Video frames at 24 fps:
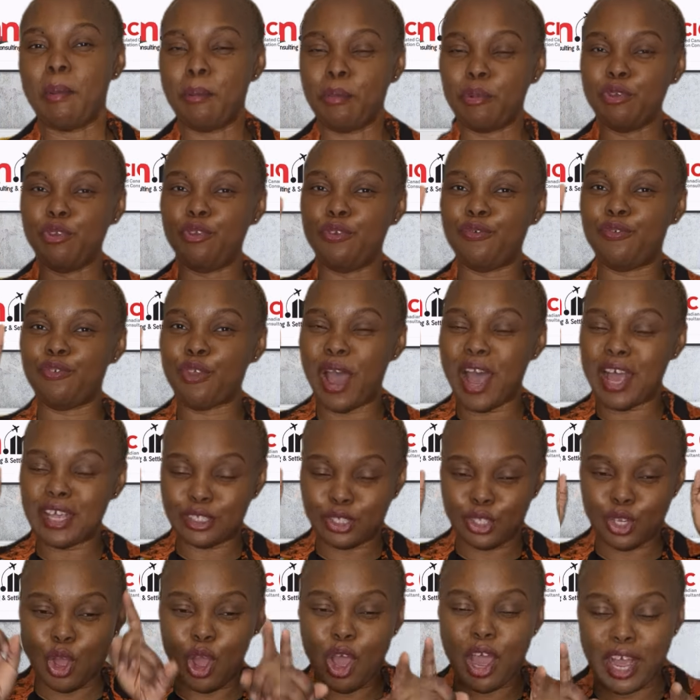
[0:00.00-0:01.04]
if
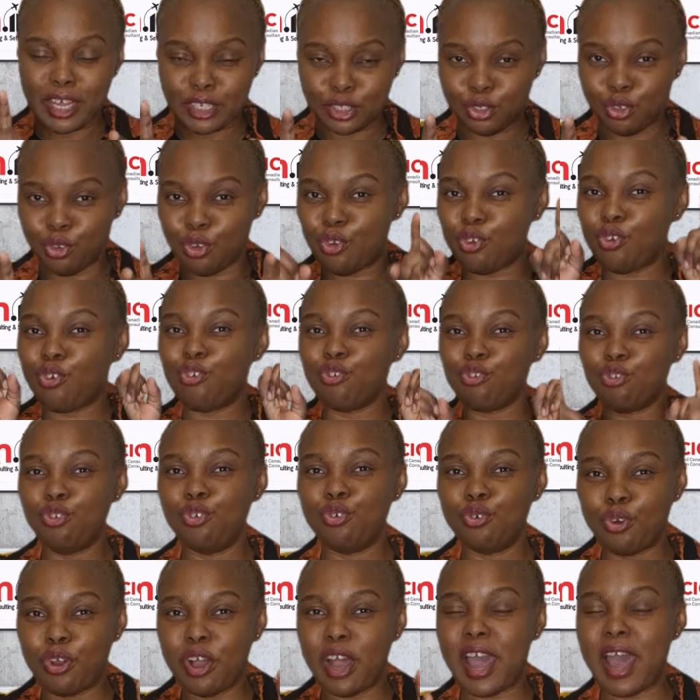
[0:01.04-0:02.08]
as long as you
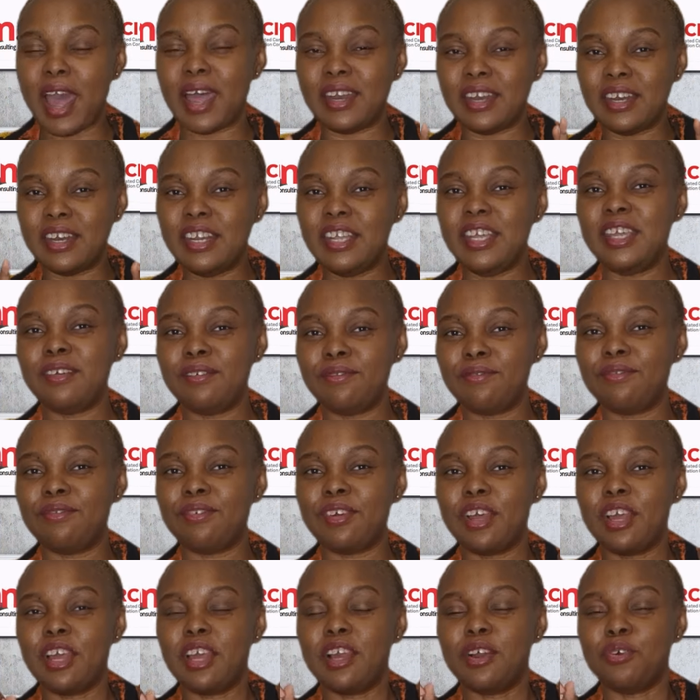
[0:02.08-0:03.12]
you can live
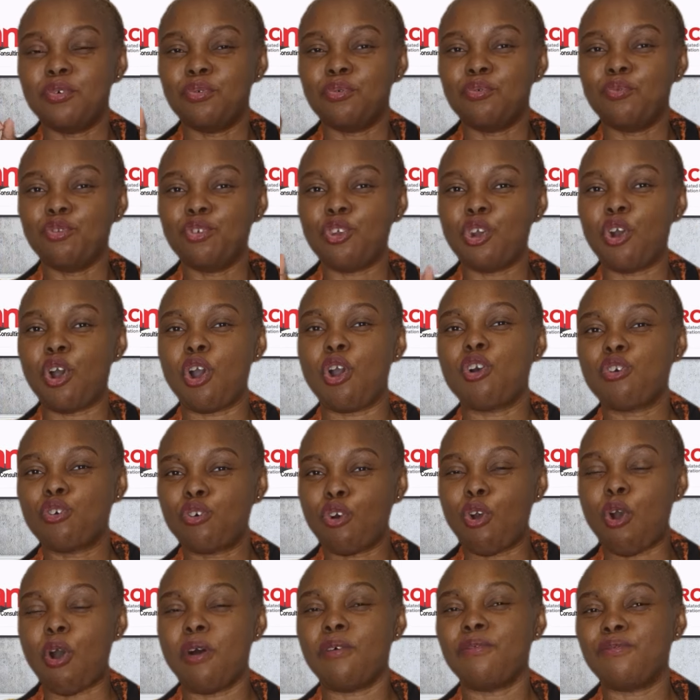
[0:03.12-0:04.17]
your
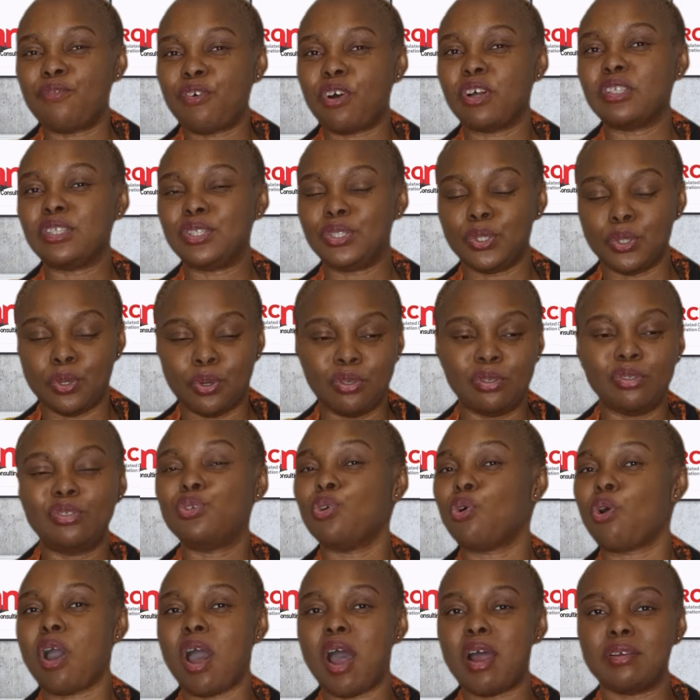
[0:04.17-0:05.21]
comfort zone
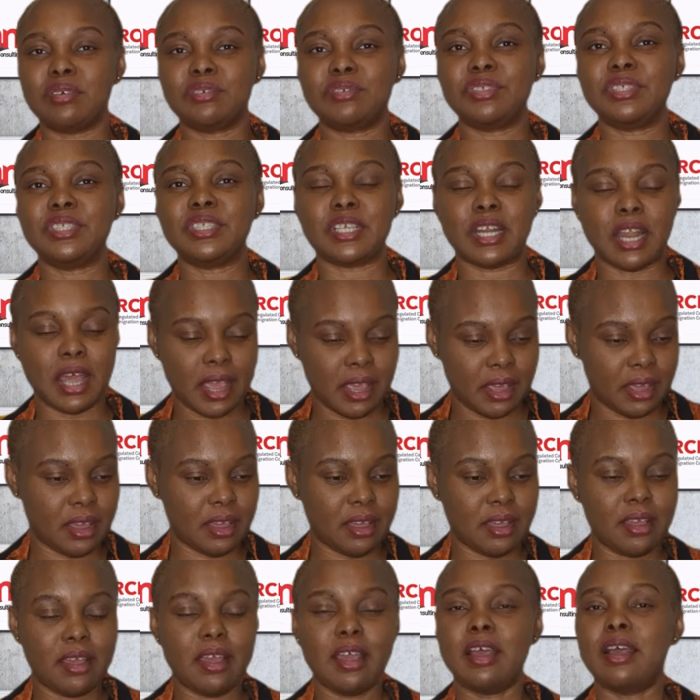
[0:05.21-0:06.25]
to countries like
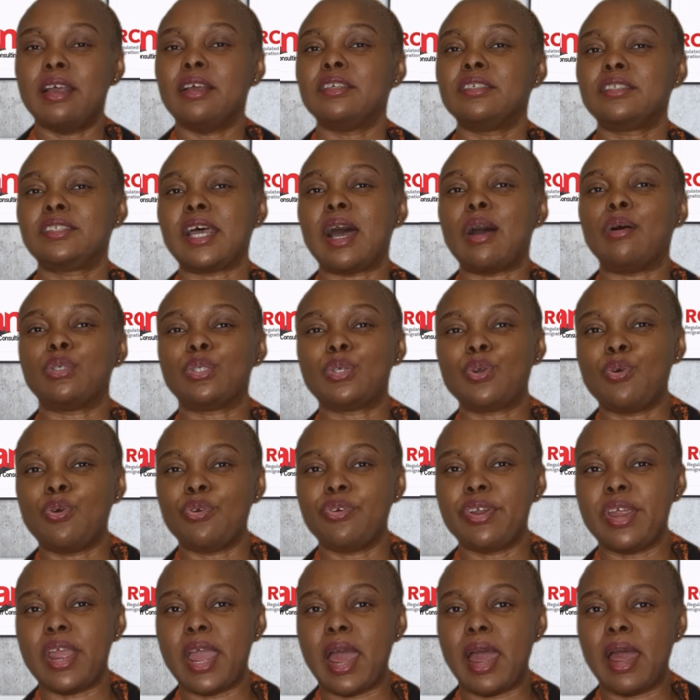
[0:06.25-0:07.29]
South
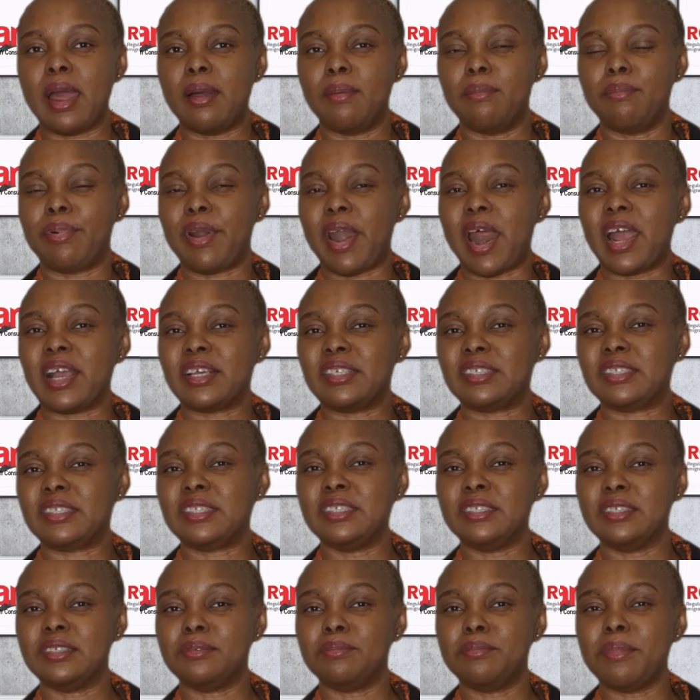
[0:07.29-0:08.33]
Korea,
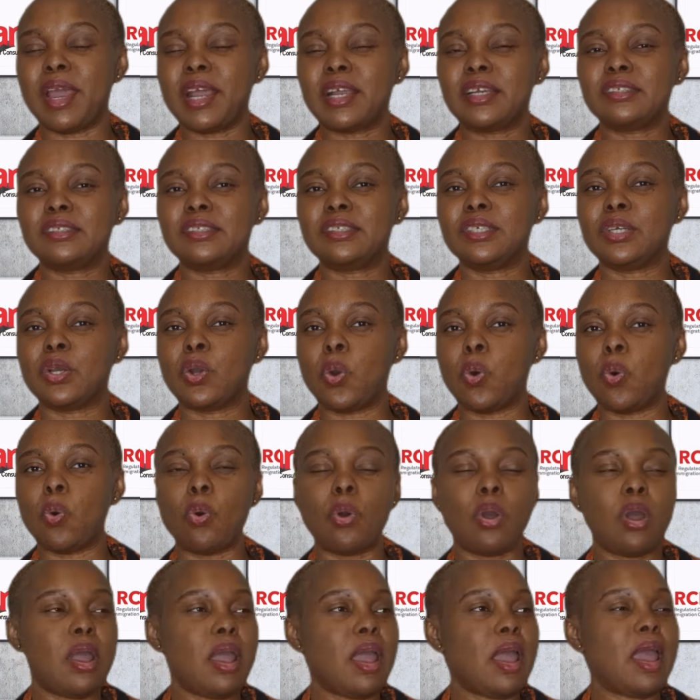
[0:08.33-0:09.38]
Brazil,
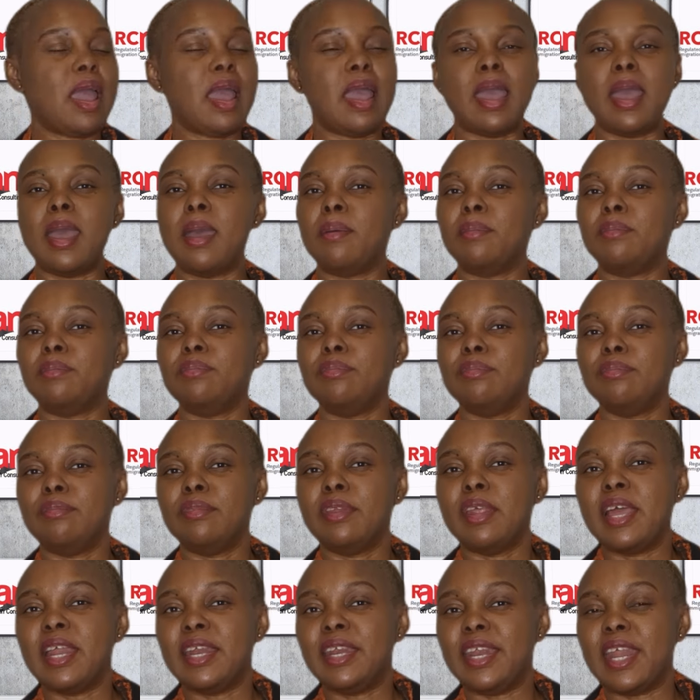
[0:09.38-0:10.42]
Mexico, um,
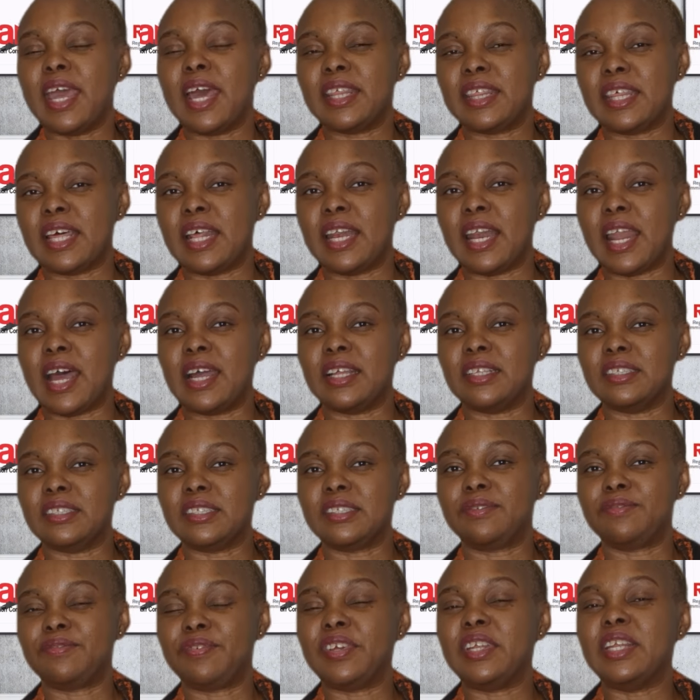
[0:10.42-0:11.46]

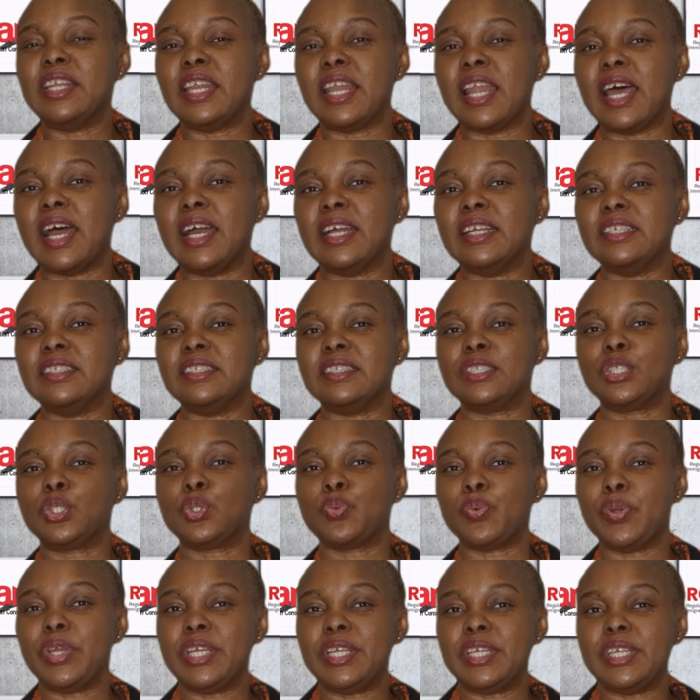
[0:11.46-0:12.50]
Netherlands, Finland,
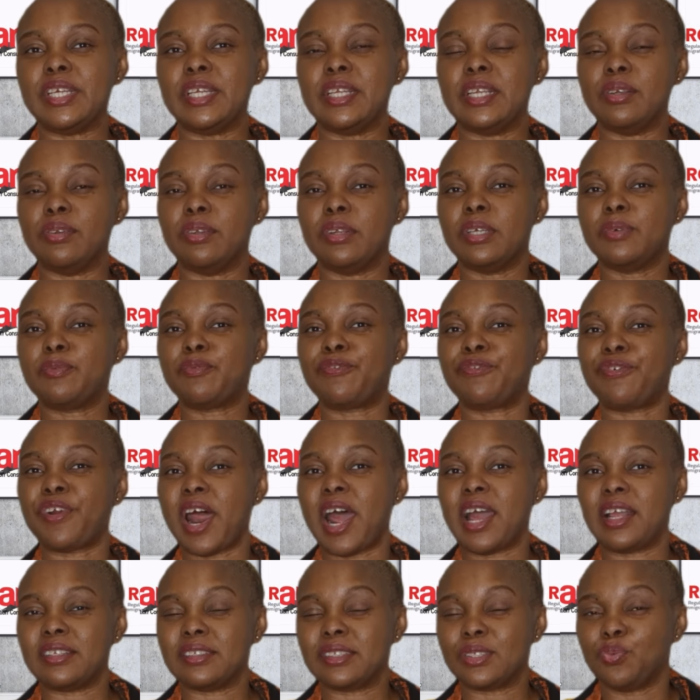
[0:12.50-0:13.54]
Sweden,
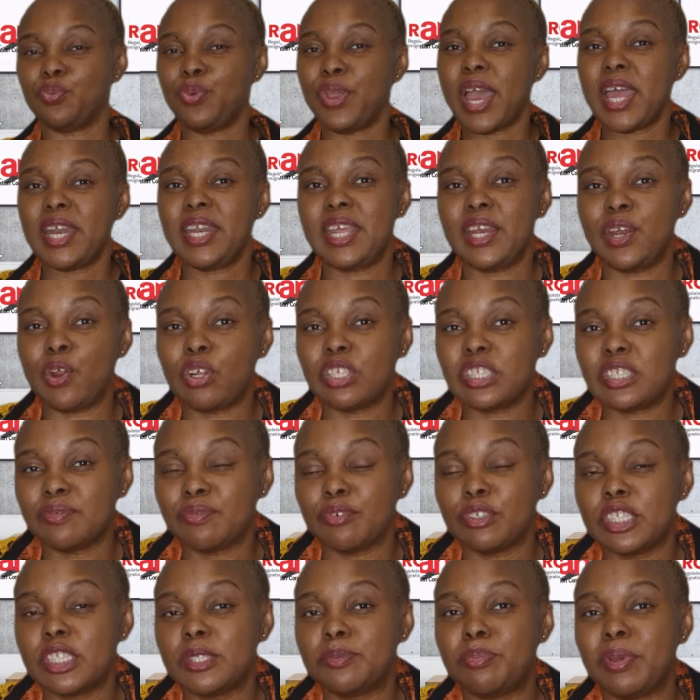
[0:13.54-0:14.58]
France, where they don't
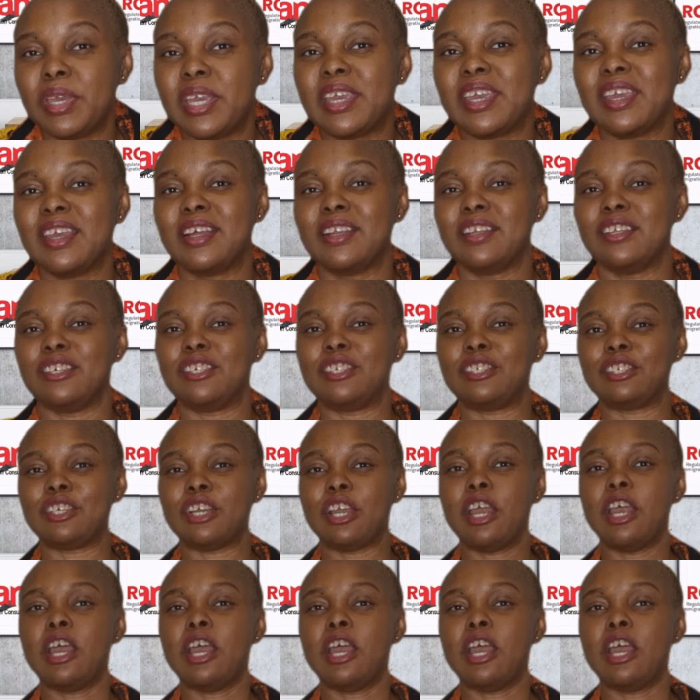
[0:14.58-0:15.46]
even speak English.